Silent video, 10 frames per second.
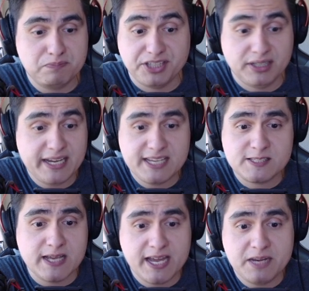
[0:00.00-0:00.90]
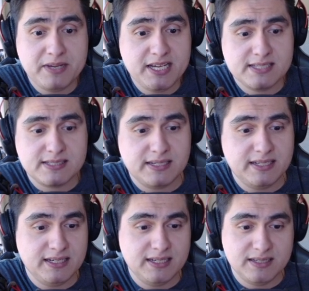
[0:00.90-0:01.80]
delays the enemies,
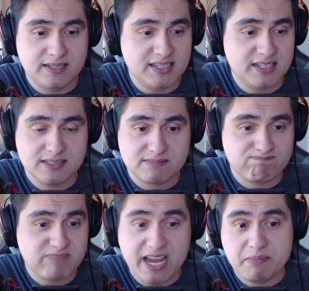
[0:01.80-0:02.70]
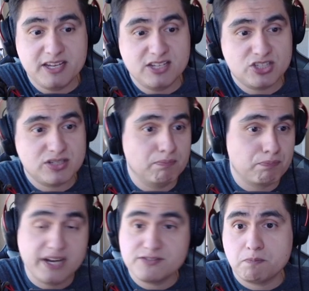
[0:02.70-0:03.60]
he does damage,
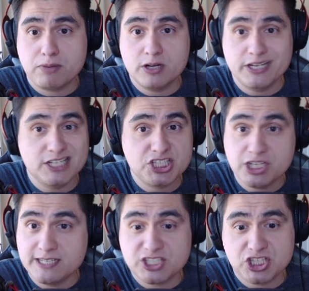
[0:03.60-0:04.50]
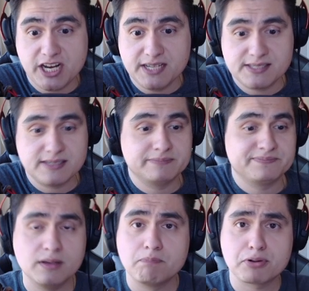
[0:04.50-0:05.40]
braves the party, initiates chase.
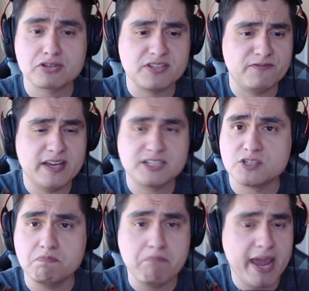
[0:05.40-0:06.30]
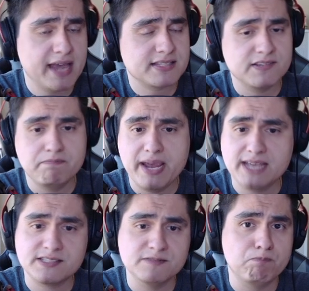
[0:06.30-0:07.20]
Burst effect, just massive
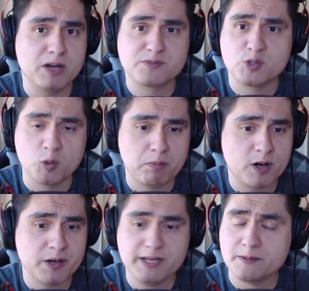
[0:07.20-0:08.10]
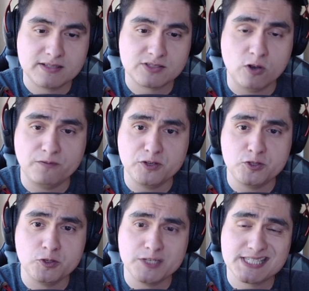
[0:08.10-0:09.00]
buff to the party. So if you
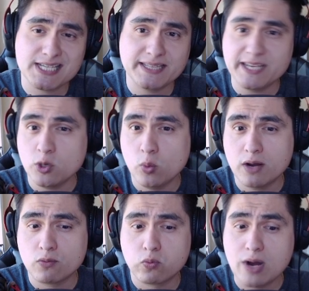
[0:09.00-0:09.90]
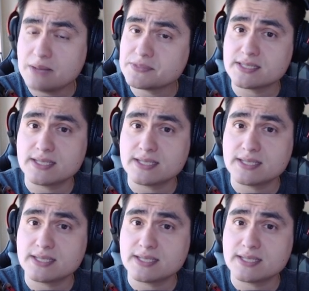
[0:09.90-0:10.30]
do decide that you want Ramza's